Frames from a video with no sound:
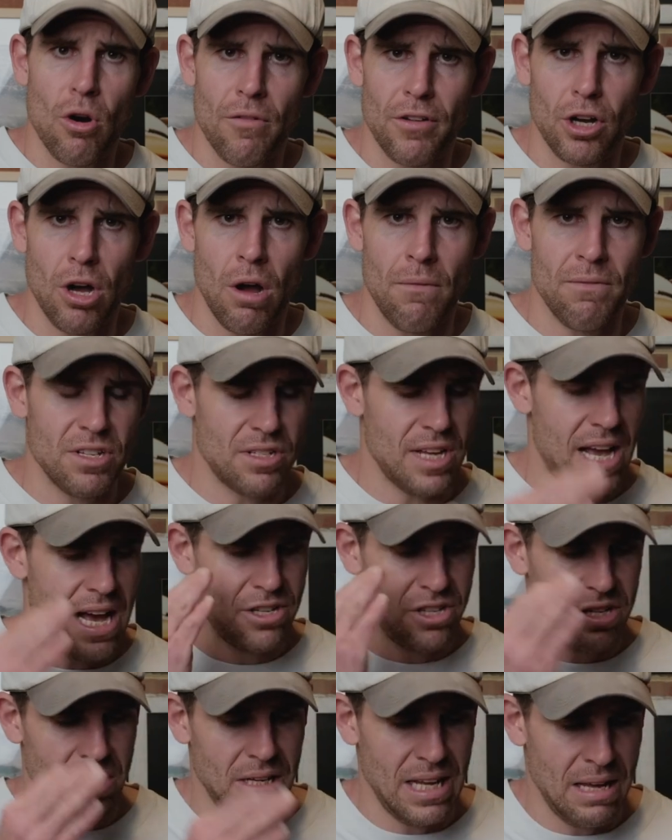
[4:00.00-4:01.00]
a
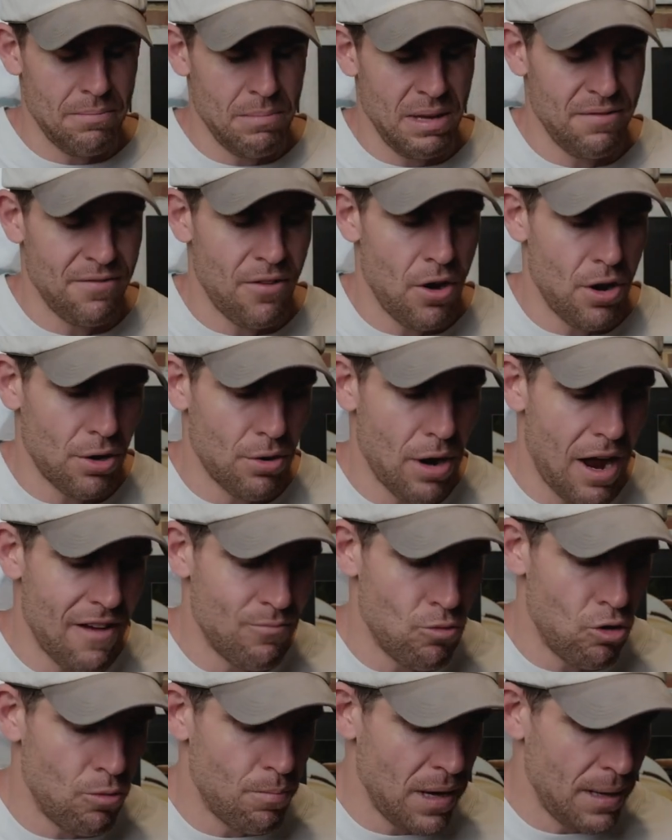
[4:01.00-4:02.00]
conversation, let me photograph
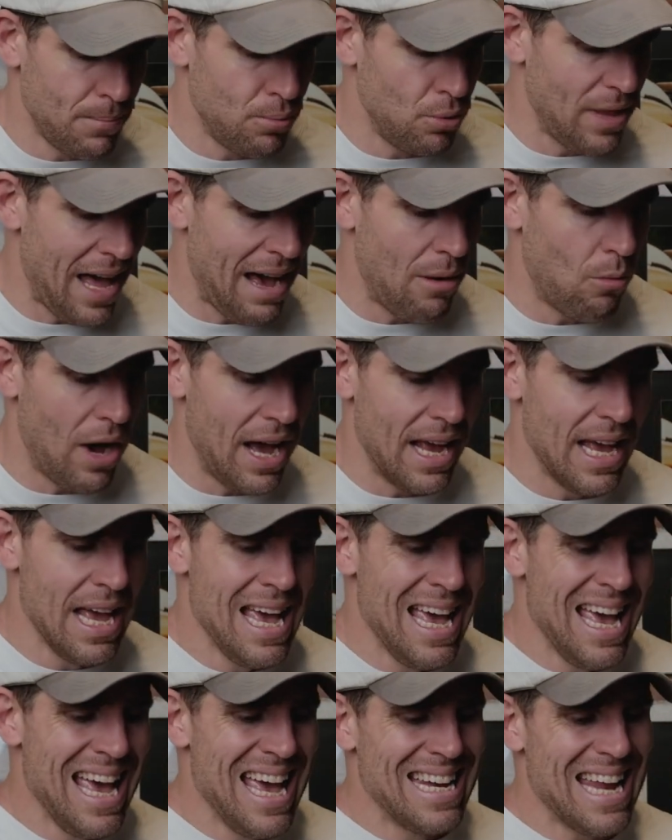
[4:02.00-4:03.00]
more people that way.
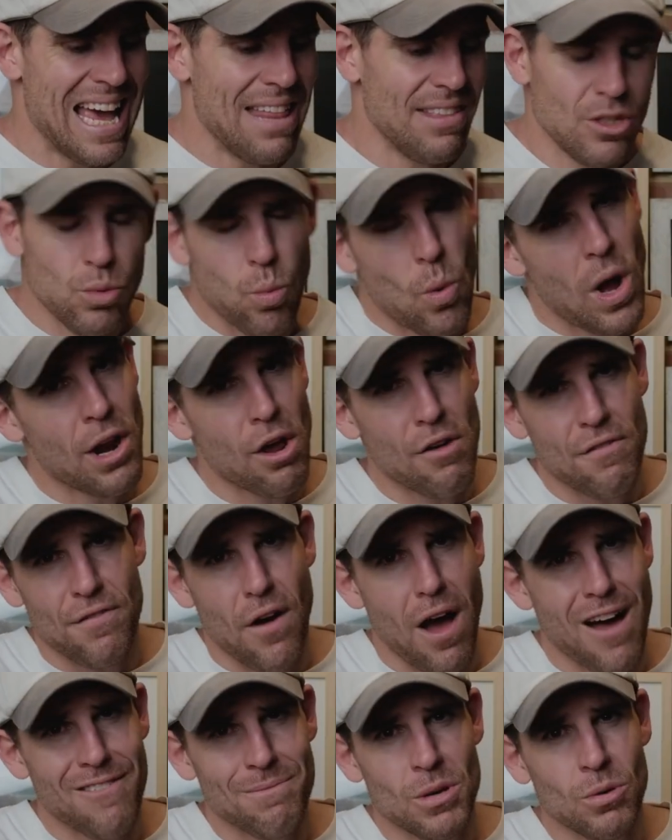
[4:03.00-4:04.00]
Now, this
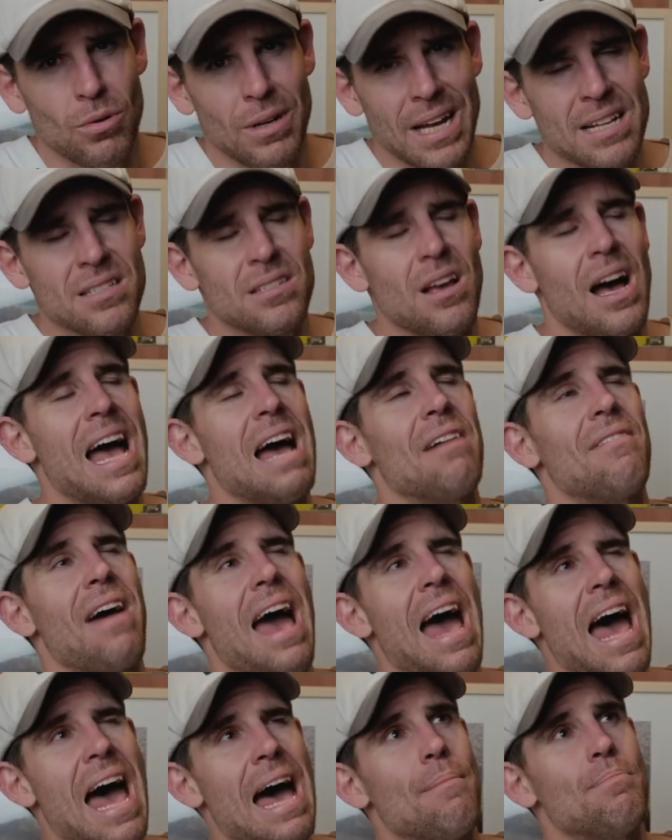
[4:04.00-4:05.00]
105mm lens I have
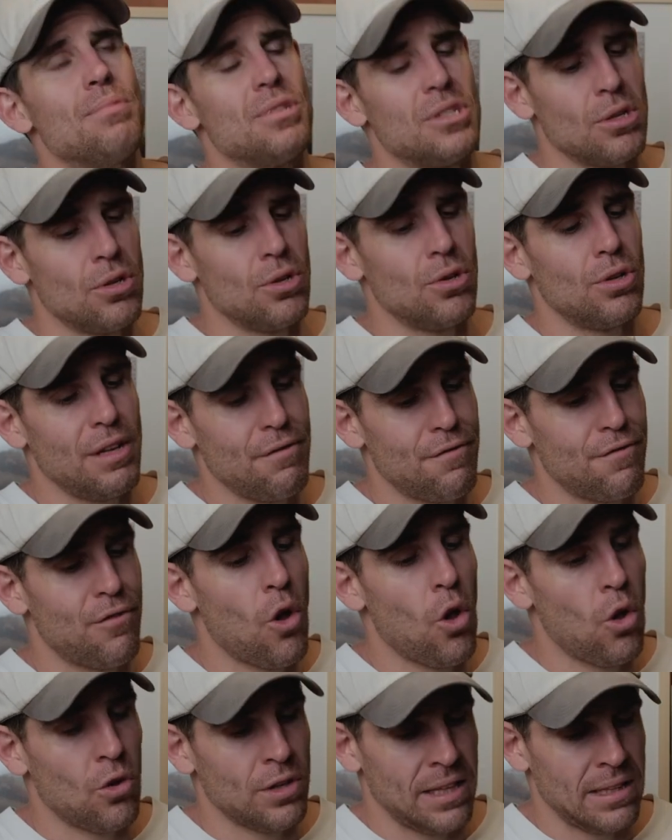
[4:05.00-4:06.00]
absolutely
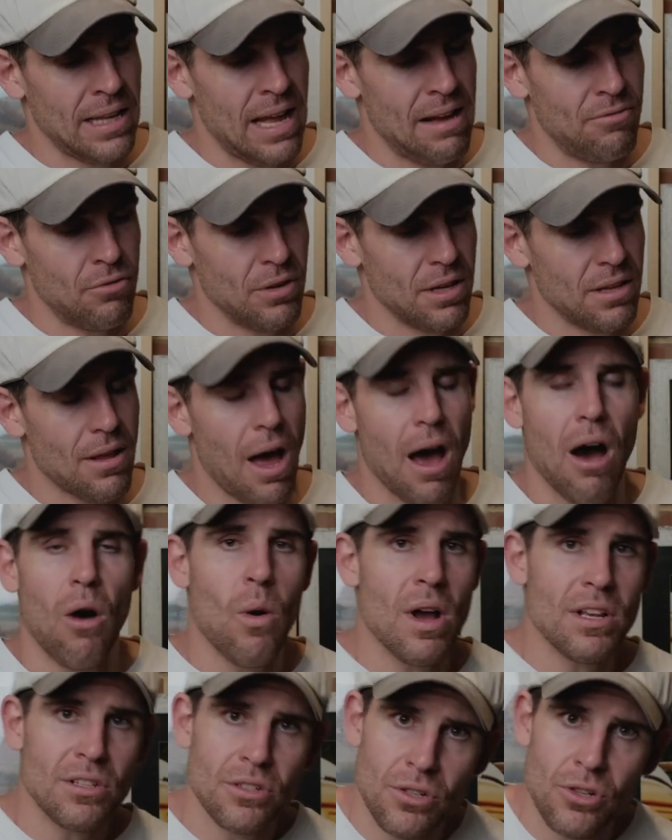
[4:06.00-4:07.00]
fallen in love with. I
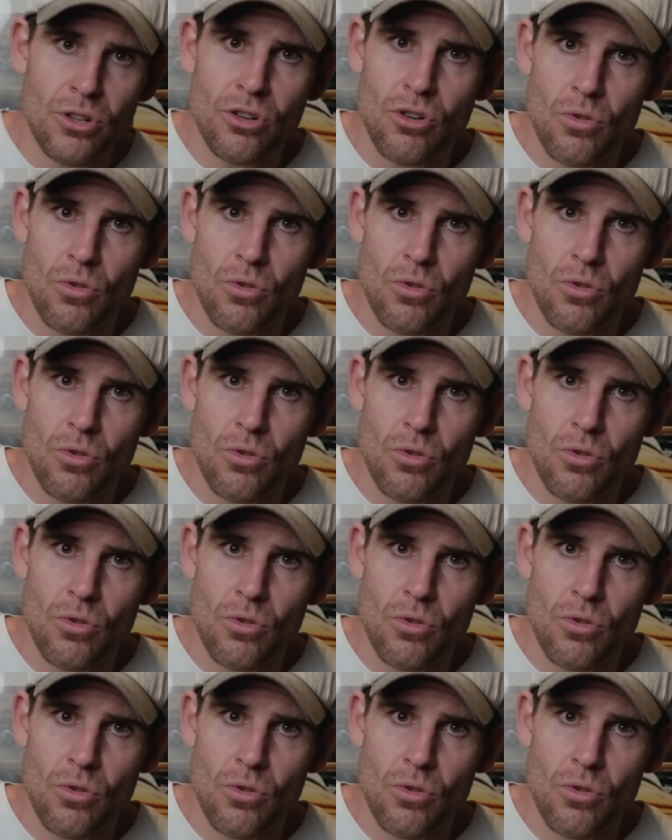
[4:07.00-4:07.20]
always knew it